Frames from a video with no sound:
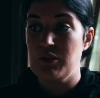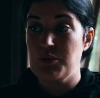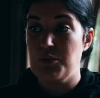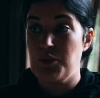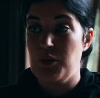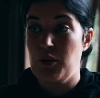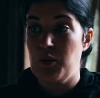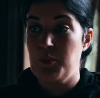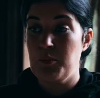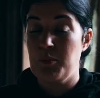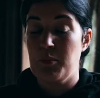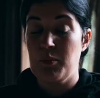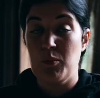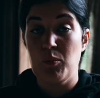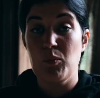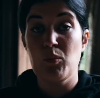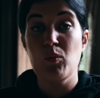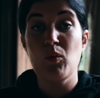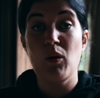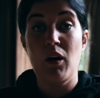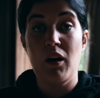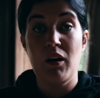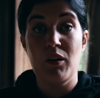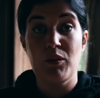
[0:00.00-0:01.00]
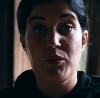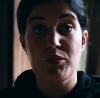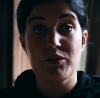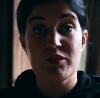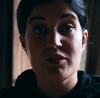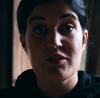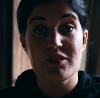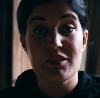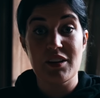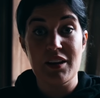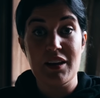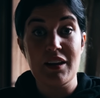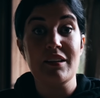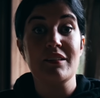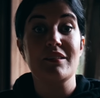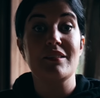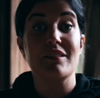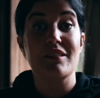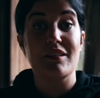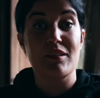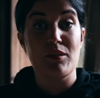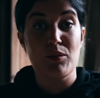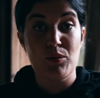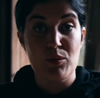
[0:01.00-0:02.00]
room whilst it's
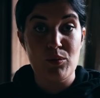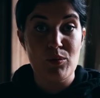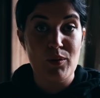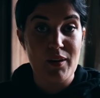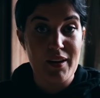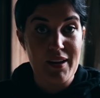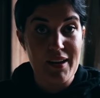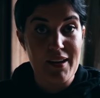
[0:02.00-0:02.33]
still